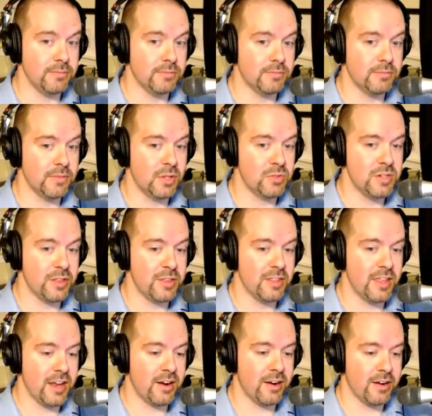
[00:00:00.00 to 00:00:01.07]
There's nothing
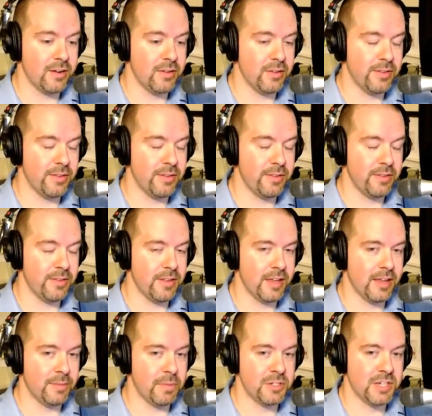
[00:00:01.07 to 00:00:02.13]
there. A
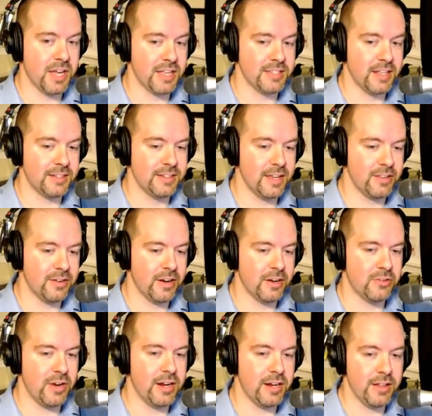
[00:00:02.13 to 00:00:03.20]
bunch of guys got together and
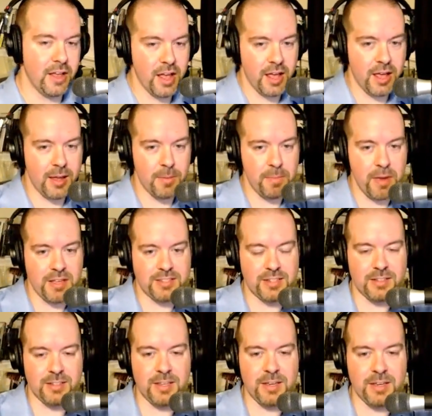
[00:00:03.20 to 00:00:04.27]
created
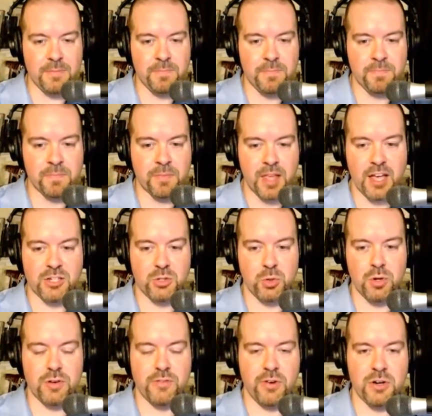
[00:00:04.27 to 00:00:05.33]
basically a
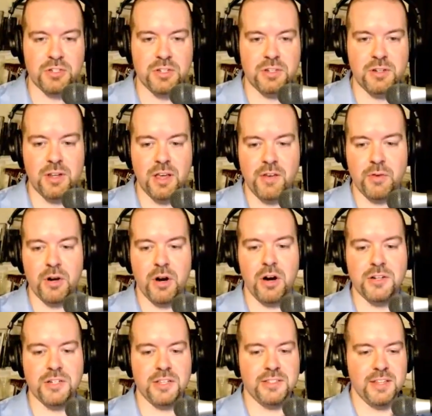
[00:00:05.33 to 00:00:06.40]
shorter version of what
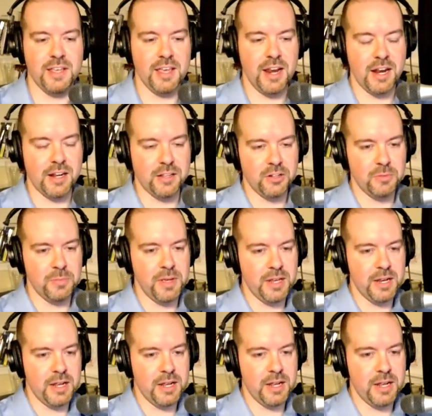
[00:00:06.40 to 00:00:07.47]
RJ said and a little
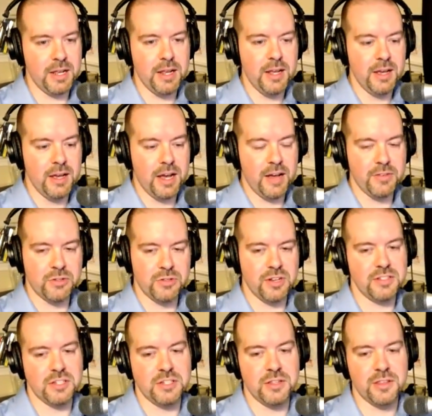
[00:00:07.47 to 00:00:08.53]
bit of the
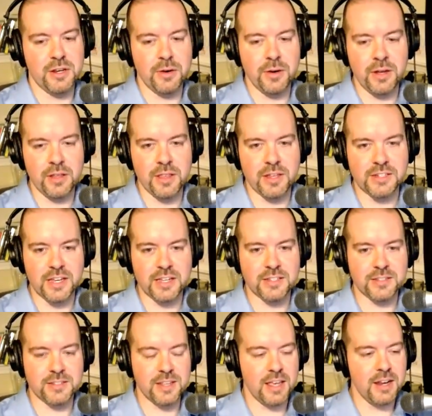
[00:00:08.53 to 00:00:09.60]
transition theory that
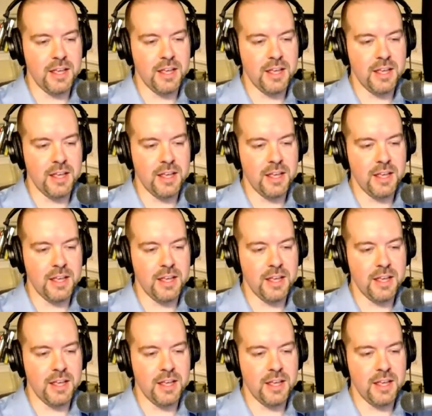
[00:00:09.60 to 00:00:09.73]
Jason said.